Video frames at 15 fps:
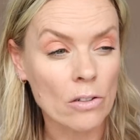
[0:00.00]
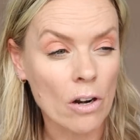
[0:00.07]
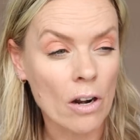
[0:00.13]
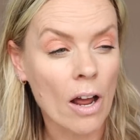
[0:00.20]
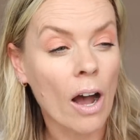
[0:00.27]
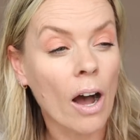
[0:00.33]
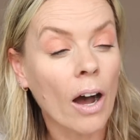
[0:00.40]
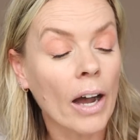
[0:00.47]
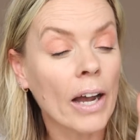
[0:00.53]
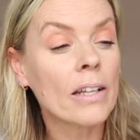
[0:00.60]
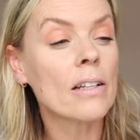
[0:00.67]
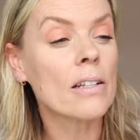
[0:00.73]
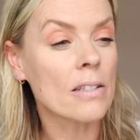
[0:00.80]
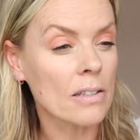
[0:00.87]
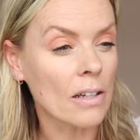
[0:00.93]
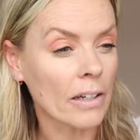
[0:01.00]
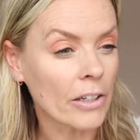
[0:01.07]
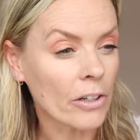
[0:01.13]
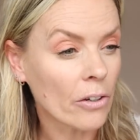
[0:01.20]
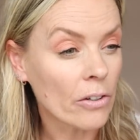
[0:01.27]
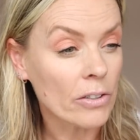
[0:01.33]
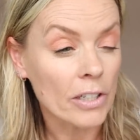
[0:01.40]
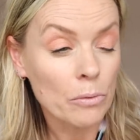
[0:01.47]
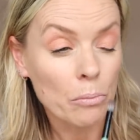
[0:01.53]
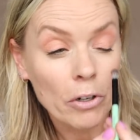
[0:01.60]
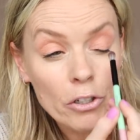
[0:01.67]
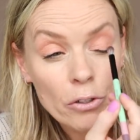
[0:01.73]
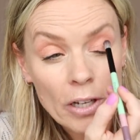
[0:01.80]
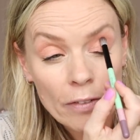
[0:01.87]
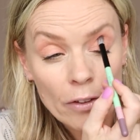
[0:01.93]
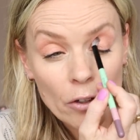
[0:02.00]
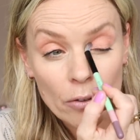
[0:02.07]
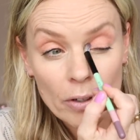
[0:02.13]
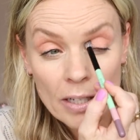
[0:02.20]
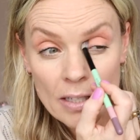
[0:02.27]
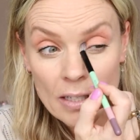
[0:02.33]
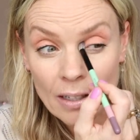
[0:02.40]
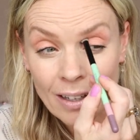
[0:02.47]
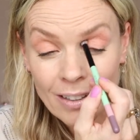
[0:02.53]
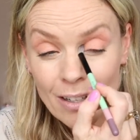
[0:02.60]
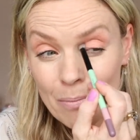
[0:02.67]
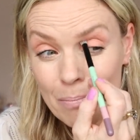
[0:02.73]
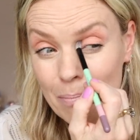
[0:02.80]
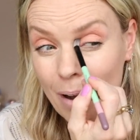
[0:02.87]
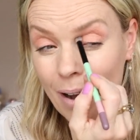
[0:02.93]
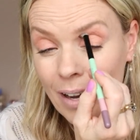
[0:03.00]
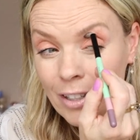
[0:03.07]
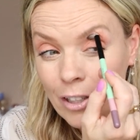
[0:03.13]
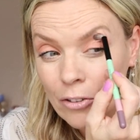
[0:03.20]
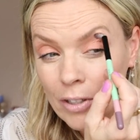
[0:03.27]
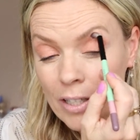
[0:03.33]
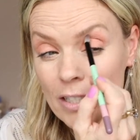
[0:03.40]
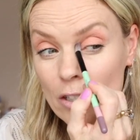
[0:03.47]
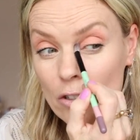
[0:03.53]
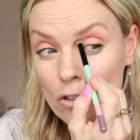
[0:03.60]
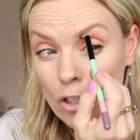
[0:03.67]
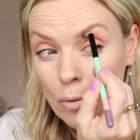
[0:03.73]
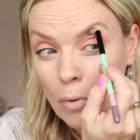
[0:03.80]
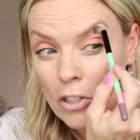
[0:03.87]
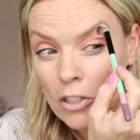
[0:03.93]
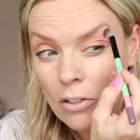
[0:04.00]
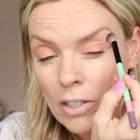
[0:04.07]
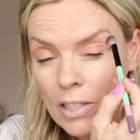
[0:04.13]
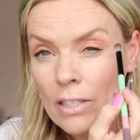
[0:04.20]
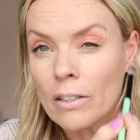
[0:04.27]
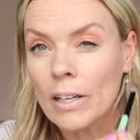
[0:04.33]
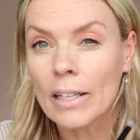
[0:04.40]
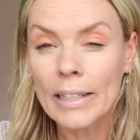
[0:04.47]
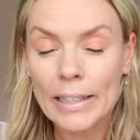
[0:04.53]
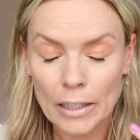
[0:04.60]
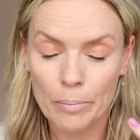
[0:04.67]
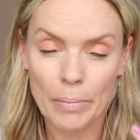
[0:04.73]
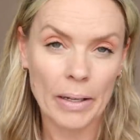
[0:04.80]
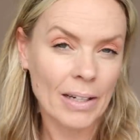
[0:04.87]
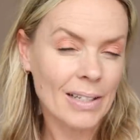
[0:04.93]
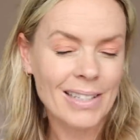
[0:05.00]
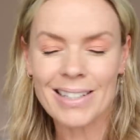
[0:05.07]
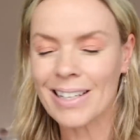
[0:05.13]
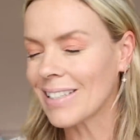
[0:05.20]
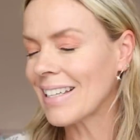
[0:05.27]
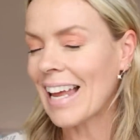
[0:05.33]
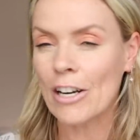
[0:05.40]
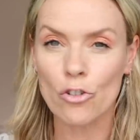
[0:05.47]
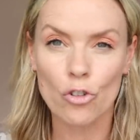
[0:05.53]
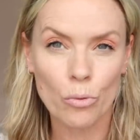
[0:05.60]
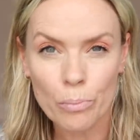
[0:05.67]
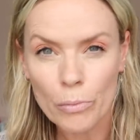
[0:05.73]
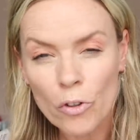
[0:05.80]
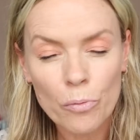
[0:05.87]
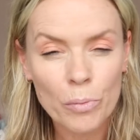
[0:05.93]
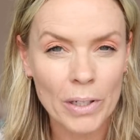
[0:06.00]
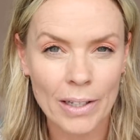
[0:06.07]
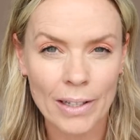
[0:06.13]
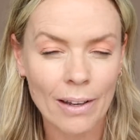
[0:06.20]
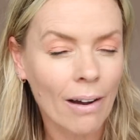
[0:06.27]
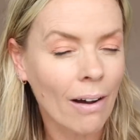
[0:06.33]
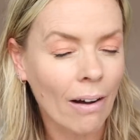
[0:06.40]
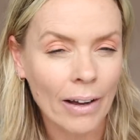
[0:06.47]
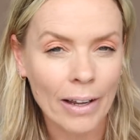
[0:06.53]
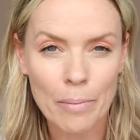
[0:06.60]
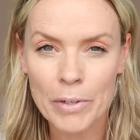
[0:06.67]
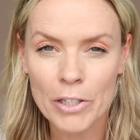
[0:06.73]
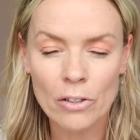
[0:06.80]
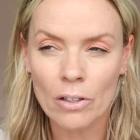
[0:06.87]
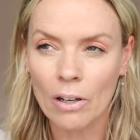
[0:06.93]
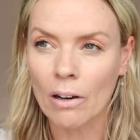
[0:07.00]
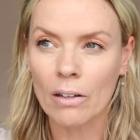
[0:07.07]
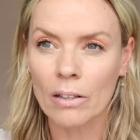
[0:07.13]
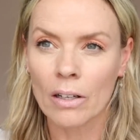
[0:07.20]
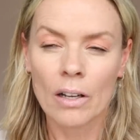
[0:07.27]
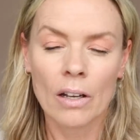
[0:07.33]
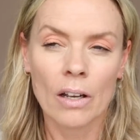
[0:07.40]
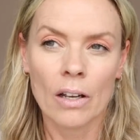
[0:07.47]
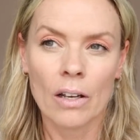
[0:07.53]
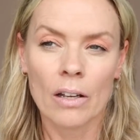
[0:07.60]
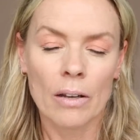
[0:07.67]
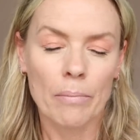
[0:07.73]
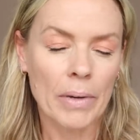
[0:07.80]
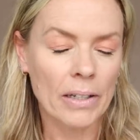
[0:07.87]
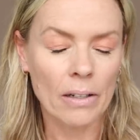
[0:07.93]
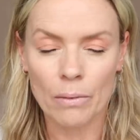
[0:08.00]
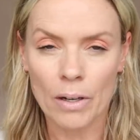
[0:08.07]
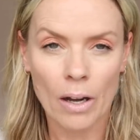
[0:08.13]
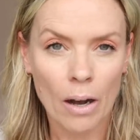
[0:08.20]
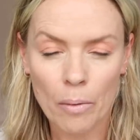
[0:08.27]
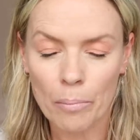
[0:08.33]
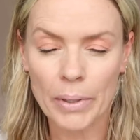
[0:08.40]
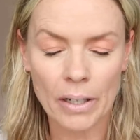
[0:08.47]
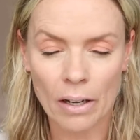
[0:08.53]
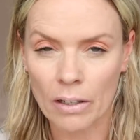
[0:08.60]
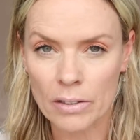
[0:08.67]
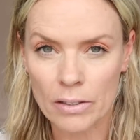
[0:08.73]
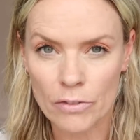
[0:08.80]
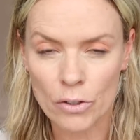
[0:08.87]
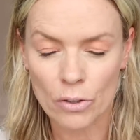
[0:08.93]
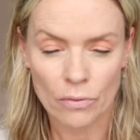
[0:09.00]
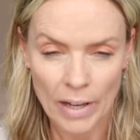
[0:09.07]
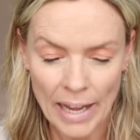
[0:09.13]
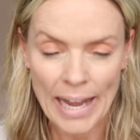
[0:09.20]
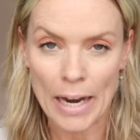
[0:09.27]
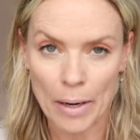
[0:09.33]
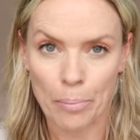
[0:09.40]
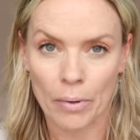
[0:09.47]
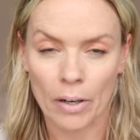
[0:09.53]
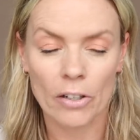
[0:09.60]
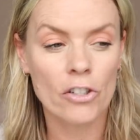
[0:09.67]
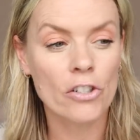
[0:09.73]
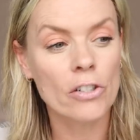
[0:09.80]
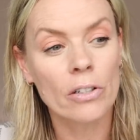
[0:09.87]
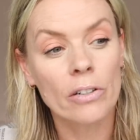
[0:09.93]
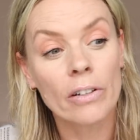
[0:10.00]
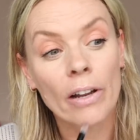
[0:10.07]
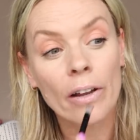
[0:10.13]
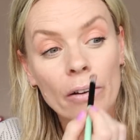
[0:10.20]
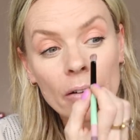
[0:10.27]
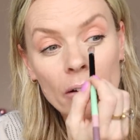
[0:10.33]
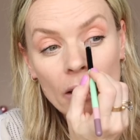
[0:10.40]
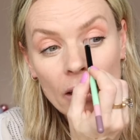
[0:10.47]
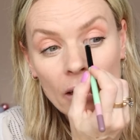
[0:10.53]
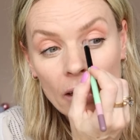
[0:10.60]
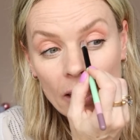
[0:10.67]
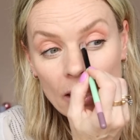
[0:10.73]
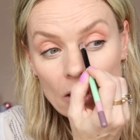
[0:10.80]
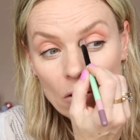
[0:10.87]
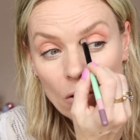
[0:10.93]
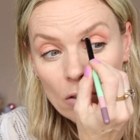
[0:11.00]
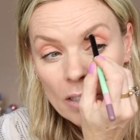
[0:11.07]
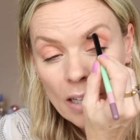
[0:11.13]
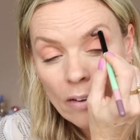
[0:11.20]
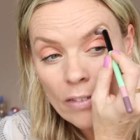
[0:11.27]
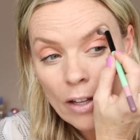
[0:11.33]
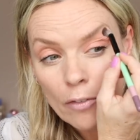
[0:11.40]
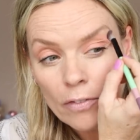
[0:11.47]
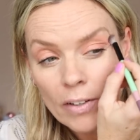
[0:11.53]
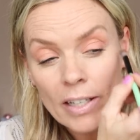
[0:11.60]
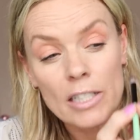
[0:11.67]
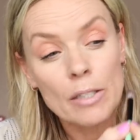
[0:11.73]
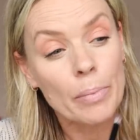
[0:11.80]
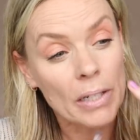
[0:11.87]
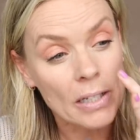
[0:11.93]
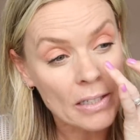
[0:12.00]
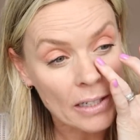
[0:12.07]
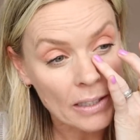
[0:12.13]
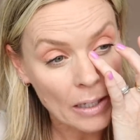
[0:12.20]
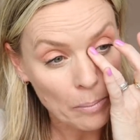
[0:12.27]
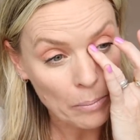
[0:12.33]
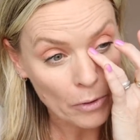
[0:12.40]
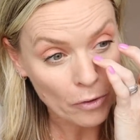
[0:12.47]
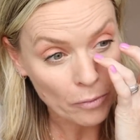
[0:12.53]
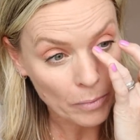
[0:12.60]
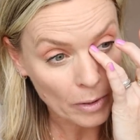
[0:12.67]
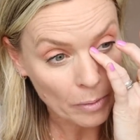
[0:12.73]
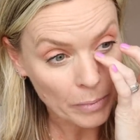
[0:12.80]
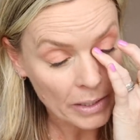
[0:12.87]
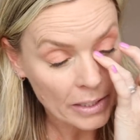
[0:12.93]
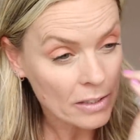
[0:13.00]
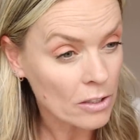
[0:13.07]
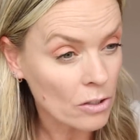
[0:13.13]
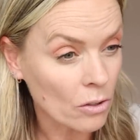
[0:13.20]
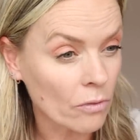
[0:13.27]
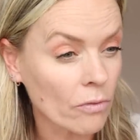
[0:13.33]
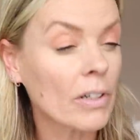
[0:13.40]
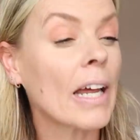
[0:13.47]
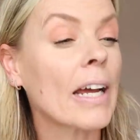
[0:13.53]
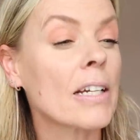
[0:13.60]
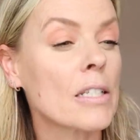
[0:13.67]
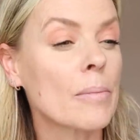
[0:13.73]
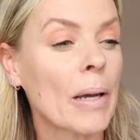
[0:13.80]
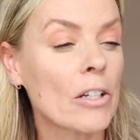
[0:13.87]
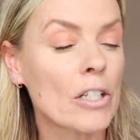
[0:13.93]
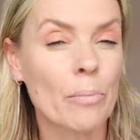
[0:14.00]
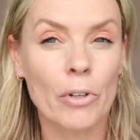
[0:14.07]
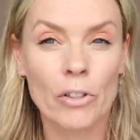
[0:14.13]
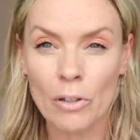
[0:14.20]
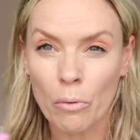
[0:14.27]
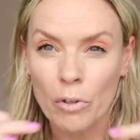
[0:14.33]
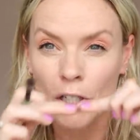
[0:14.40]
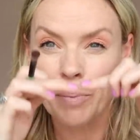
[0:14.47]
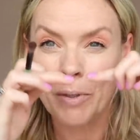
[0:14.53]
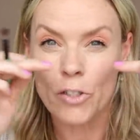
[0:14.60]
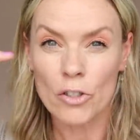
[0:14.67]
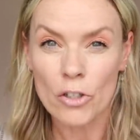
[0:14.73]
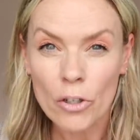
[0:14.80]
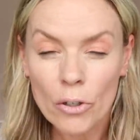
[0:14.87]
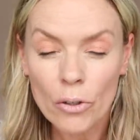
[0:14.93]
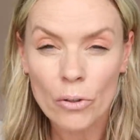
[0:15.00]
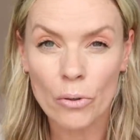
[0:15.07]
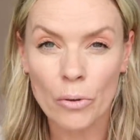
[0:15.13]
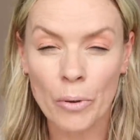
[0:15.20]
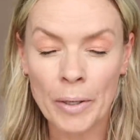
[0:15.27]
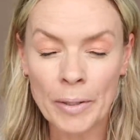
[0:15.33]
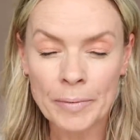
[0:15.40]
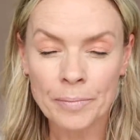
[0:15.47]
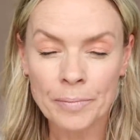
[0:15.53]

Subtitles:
and on an eye that's slightly hooded, when you get the creasing, I don't mind the creasing too much, as long as it's only a little bit, because it's a natural movement in the eye. I mean, you can't, makeup can't be kind of sort of airbrushed, you know? It's got to have that flexibility and that movement, and we need to sort of relax about it, but you don't want it to be too